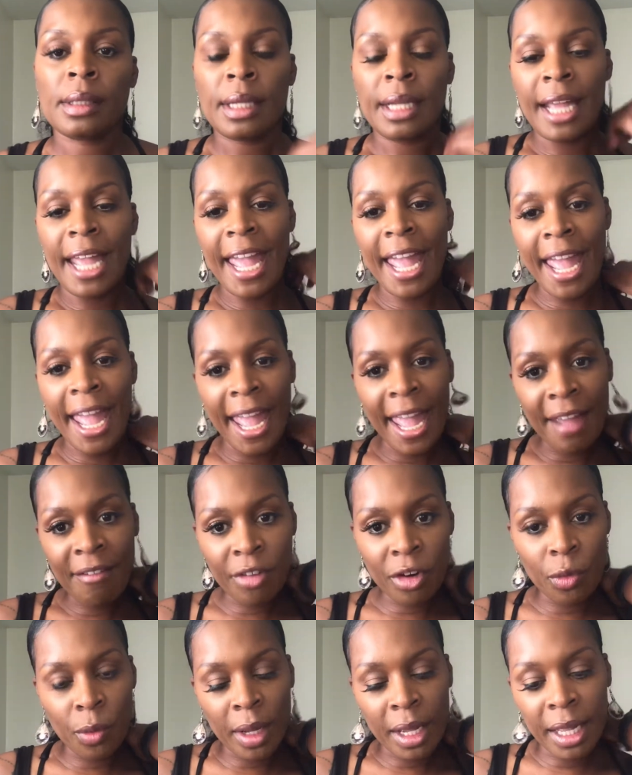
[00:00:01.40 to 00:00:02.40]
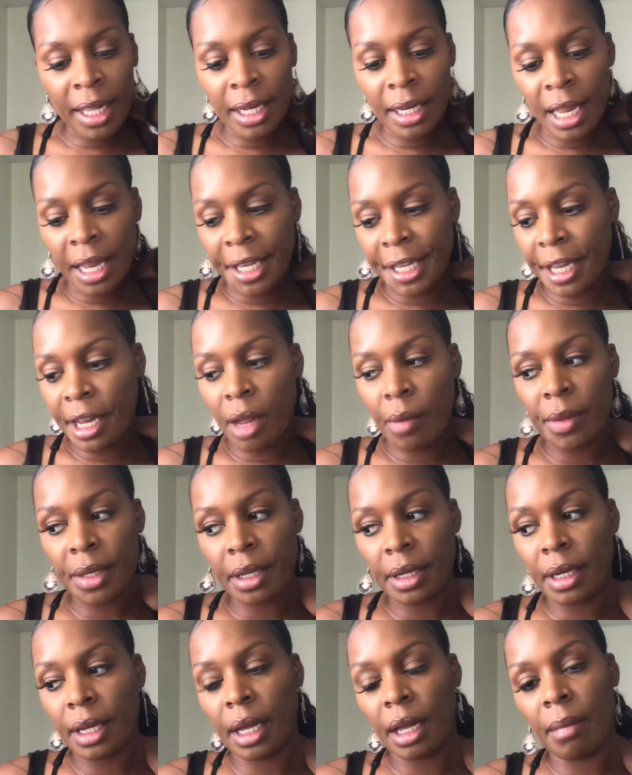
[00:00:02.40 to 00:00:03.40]
Hey everyone, I said I was
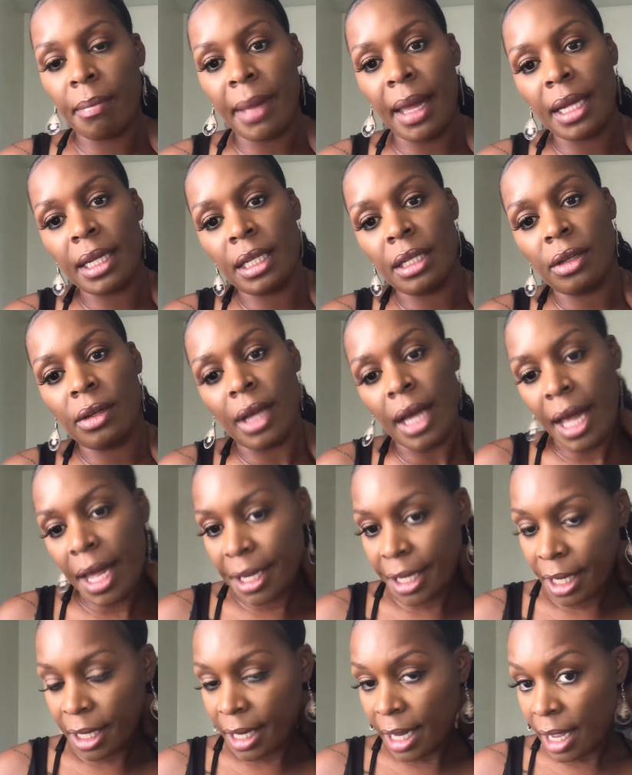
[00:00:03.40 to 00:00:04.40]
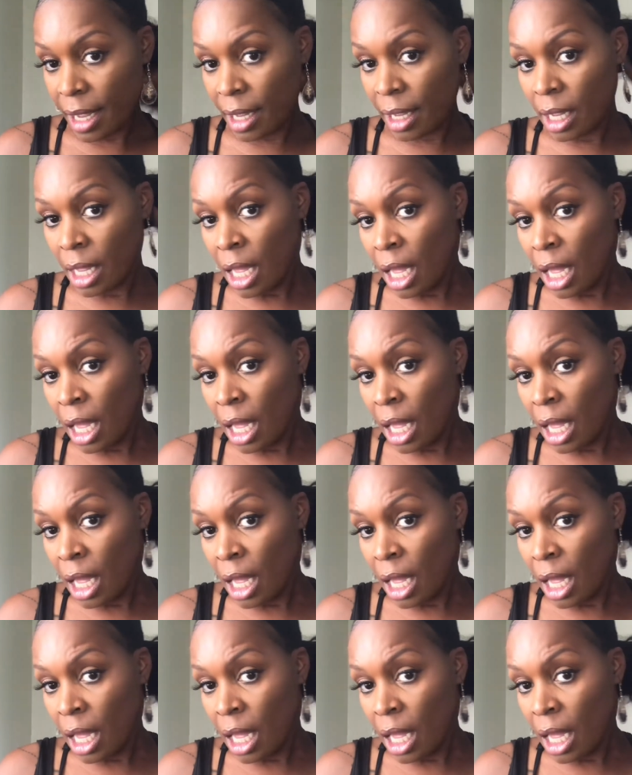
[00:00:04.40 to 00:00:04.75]
going to come back to you guys today,